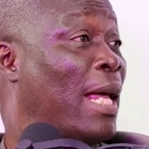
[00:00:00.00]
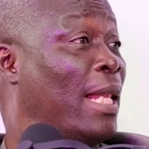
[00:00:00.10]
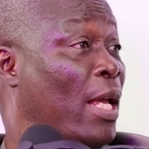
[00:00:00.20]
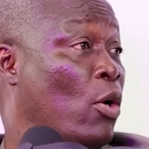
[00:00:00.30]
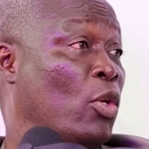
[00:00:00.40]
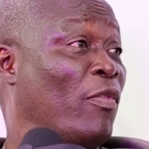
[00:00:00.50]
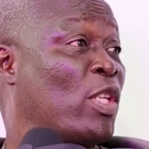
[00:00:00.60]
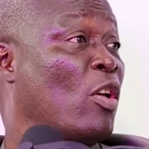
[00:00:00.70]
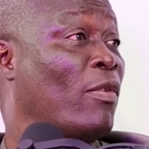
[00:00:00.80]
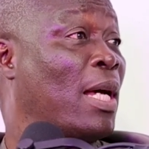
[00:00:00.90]
And Lagos,
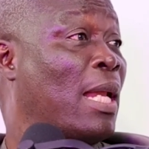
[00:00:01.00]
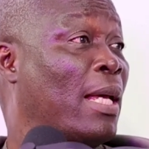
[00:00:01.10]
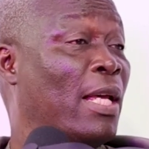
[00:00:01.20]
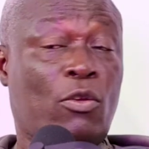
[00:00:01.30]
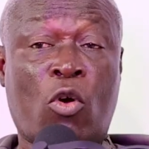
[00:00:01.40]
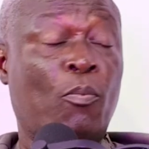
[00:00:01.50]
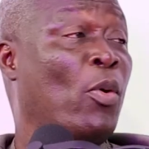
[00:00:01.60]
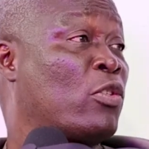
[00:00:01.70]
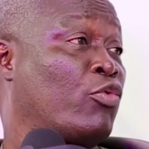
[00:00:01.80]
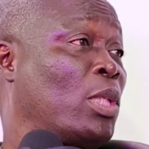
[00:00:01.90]
University of Ghana,
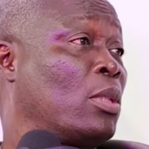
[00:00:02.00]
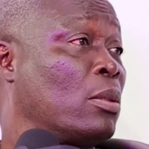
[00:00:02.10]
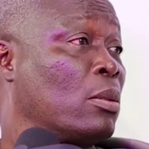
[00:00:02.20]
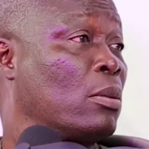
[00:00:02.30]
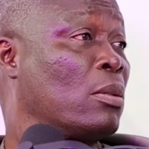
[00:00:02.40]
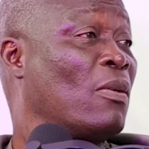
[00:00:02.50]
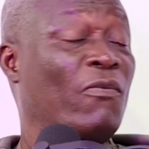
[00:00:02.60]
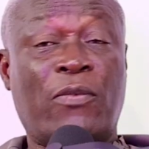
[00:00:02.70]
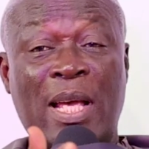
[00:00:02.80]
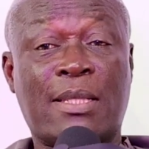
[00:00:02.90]
compulsory.
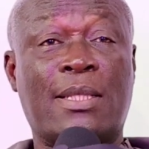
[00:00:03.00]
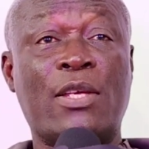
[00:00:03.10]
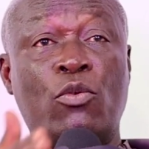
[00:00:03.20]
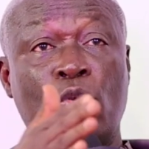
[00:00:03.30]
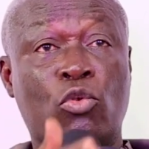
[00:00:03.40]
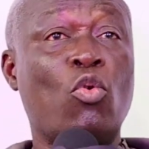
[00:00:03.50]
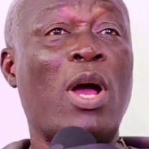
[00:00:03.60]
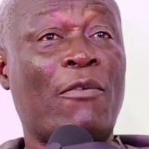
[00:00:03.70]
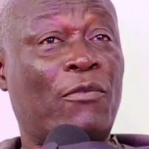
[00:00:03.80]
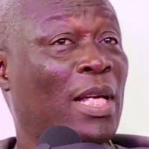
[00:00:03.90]
First year, you will do
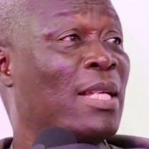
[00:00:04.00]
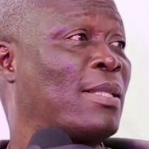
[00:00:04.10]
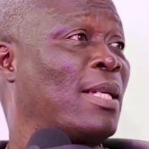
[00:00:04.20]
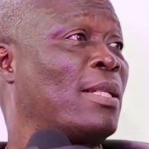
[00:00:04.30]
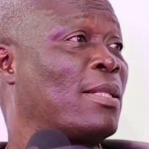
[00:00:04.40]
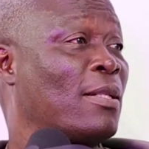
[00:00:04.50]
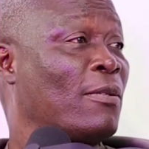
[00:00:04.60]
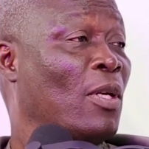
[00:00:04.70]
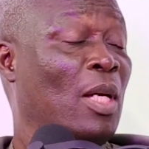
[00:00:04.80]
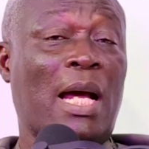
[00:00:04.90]
African studies.
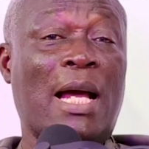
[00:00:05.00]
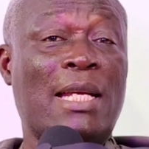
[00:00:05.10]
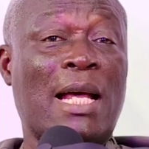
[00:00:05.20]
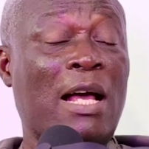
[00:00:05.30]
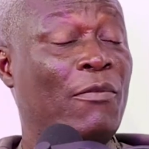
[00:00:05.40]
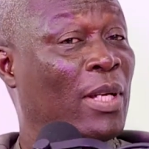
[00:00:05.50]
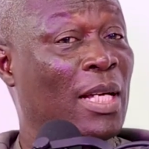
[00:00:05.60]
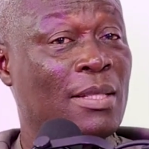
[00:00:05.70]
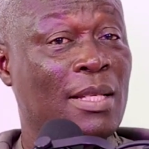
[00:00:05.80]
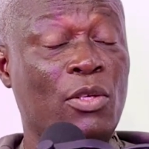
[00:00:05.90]
Either
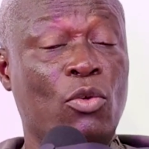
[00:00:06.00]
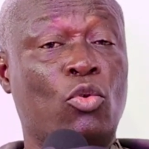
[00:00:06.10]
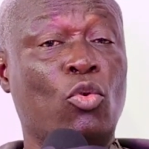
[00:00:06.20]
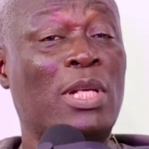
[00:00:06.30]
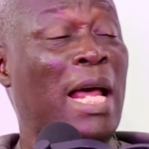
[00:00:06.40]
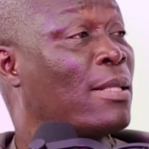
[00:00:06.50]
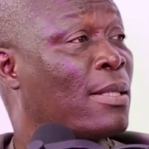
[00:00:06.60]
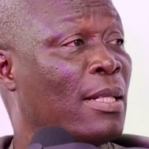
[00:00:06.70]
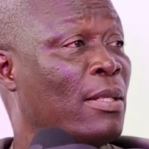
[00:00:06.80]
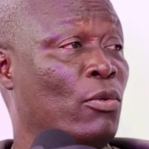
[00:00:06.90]
African study, you do
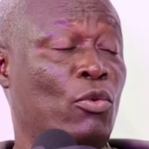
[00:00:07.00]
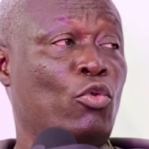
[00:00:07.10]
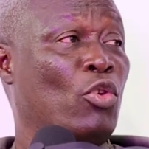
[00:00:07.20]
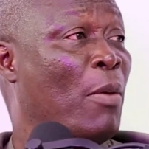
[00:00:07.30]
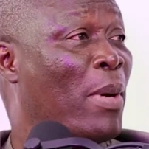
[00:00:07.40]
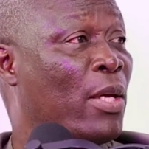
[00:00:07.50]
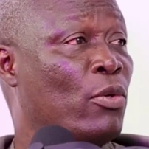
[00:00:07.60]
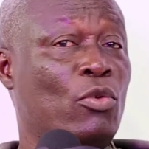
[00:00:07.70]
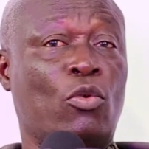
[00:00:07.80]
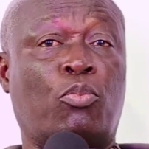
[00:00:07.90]
dancing, you do drama,
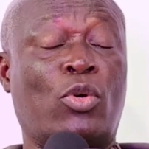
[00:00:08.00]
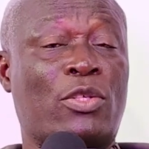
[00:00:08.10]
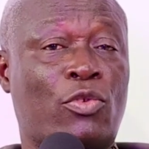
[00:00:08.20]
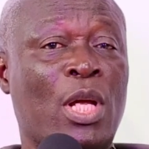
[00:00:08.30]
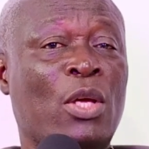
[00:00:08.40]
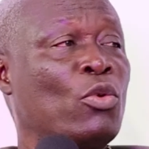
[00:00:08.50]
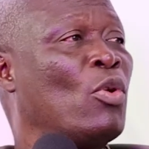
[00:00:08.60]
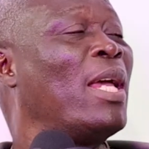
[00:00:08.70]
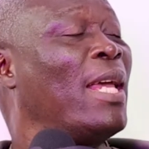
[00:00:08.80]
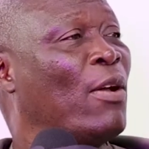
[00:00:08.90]
you do poetry,
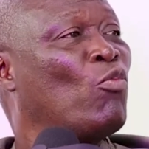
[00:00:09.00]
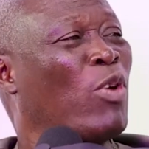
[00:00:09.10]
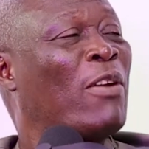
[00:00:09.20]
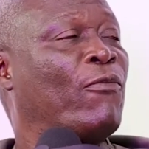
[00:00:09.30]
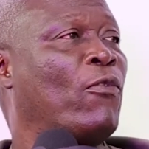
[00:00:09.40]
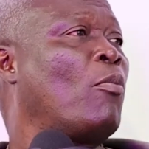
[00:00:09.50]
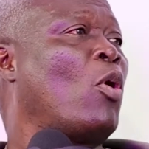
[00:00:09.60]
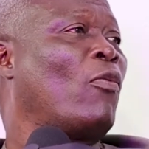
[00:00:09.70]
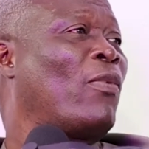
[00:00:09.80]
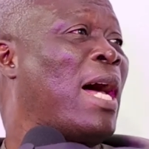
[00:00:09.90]
one form
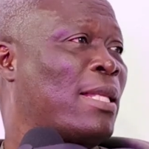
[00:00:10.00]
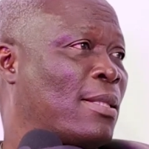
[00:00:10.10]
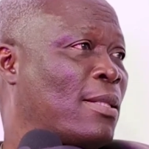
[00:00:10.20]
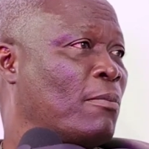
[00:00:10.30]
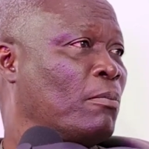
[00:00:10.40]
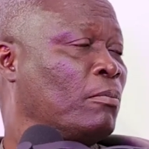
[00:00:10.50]
of arts.